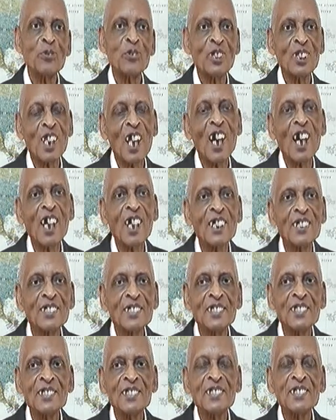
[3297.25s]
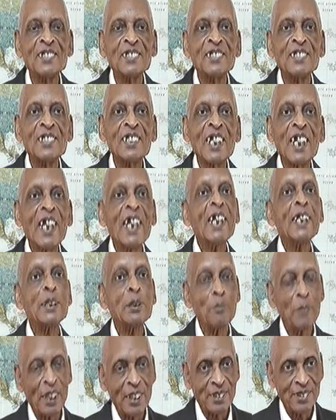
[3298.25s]
Allah and the
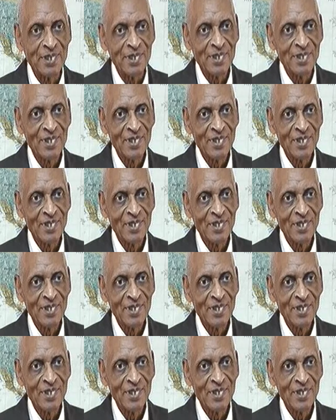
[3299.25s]
message.